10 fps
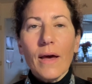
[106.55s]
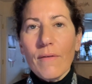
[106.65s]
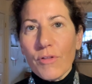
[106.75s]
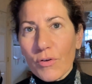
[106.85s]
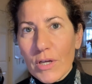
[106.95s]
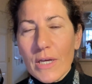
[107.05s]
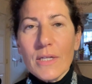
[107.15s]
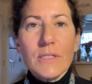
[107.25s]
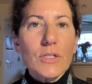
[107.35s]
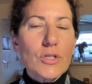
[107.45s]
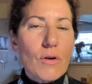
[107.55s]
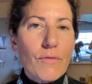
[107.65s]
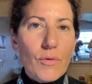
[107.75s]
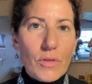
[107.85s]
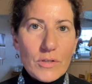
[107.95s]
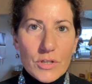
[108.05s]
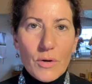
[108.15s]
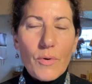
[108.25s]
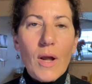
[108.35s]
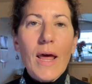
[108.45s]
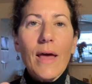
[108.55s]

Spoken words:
have their kids and so forth and so on,